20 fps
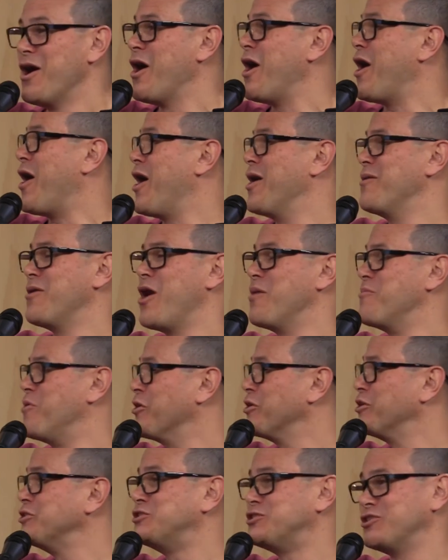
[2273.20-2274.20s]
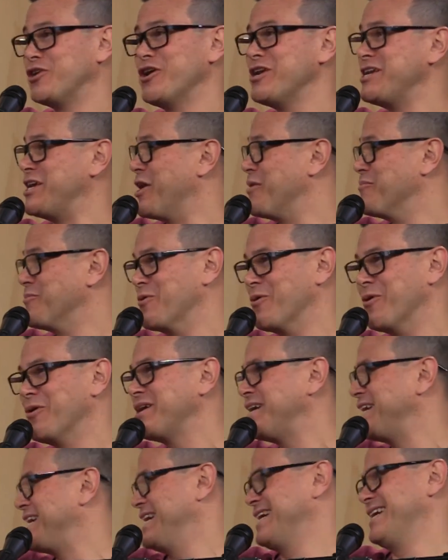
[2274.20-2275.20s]
I'm on a journey. I'm
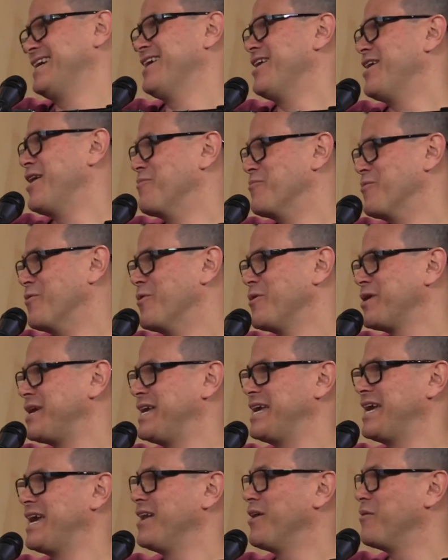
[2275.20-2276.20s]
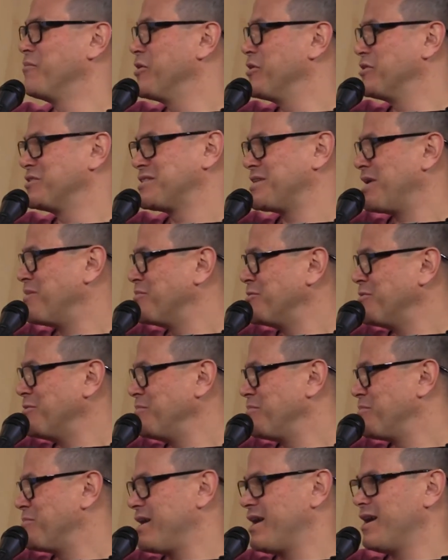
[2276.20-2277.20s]
walking, and I'm going to stumble,
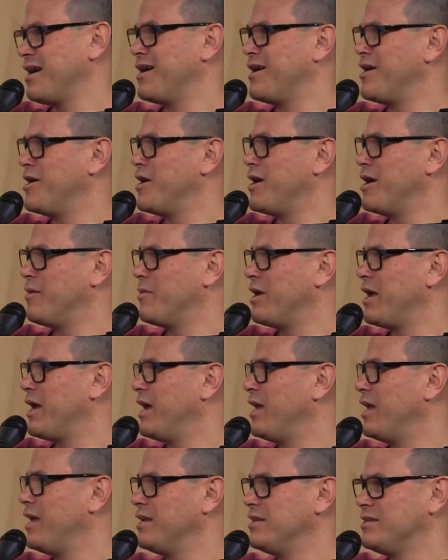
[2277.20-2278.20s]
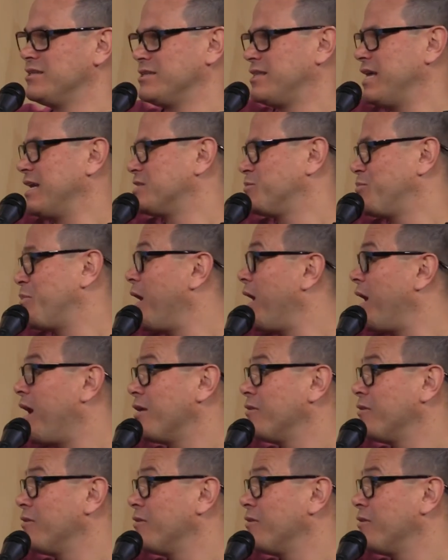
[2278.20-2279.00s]
and that's part